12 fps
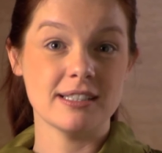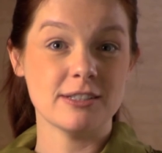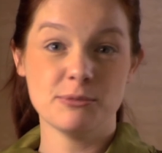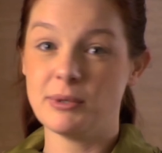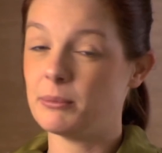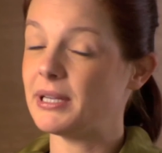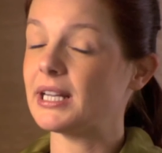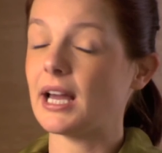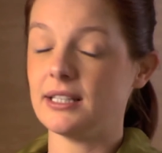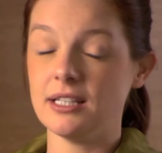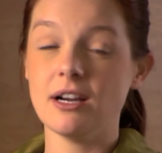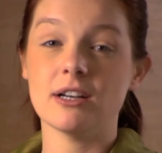This will make
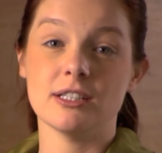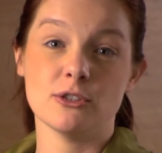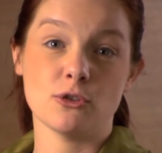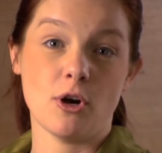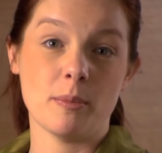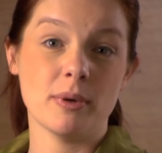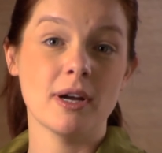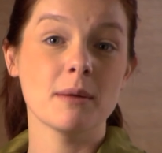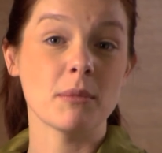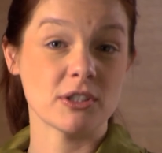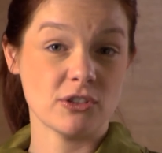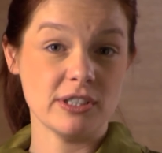any cutting job
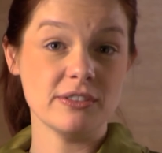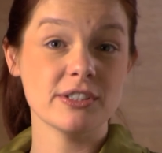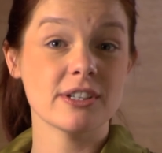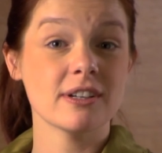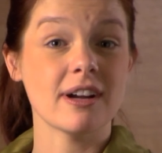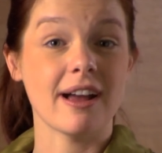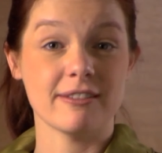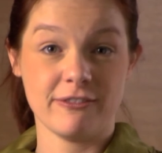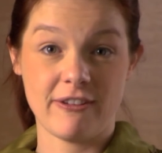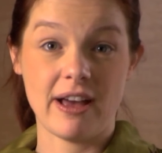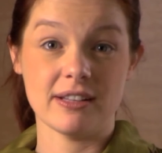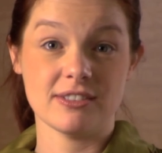much easier and
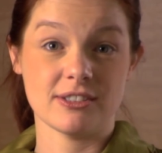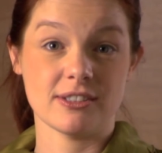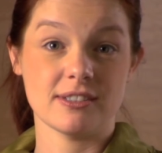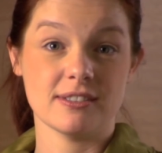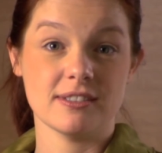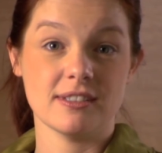faster.